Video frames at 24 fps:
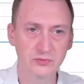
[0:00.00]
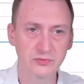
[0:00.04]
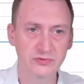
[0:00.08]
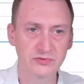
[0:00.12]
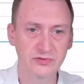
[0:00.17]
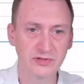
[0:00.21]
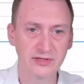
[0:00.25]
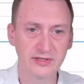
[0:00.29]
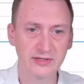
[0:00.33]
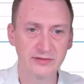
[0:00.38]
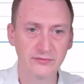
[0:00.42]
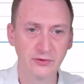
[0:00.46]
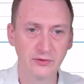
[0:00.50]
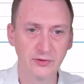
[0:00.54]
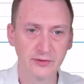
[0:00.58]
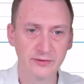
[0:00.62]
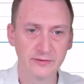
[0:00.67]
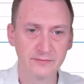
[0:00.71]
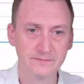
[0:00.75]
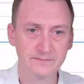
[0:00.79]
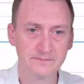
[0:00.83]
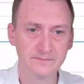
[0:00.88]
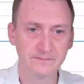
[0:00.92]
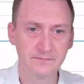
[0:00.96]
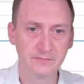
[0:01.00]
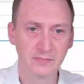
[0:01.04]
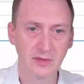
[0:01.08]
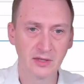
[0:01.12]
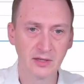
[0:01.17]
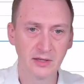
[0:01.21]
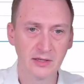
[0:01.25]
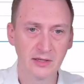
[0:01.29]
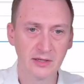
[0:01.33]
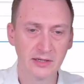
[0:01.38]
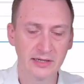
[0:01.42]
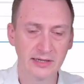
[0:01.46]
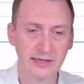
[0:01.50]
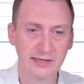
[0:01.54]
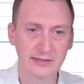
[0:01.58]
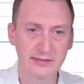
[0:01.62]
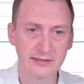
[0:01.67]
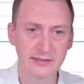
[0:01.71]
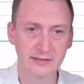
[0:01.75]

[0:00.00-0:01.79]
was the default. And